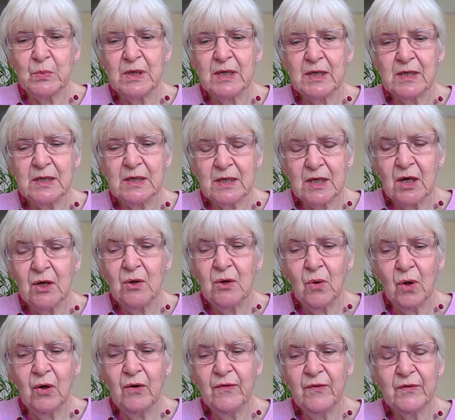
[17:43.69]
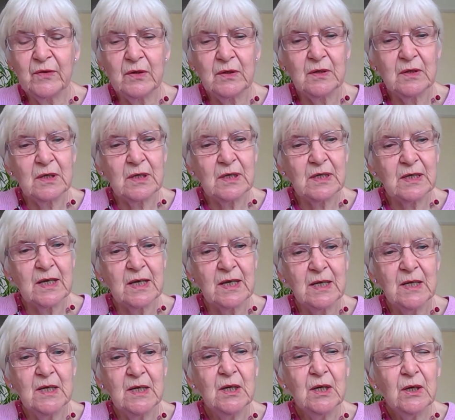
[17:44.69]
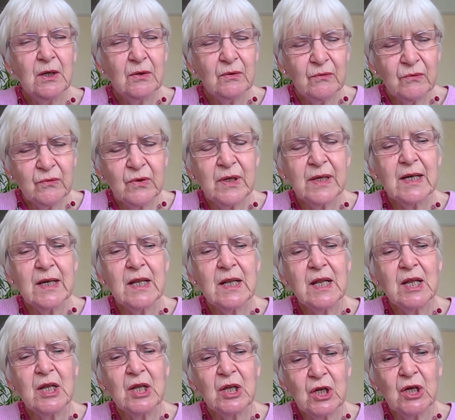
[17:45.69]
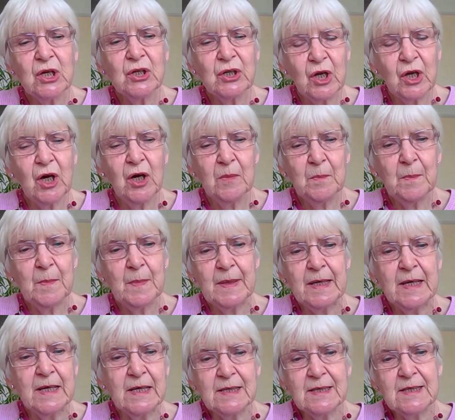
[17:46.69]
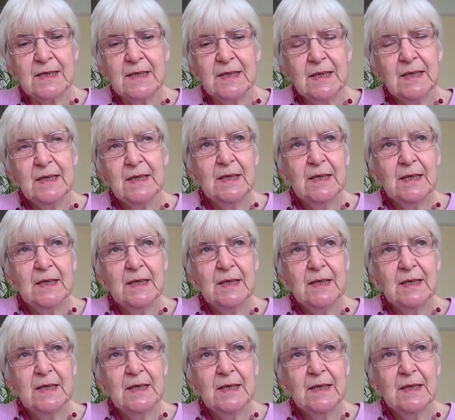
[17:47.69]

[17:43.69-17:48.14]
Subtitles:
We so often see really good companies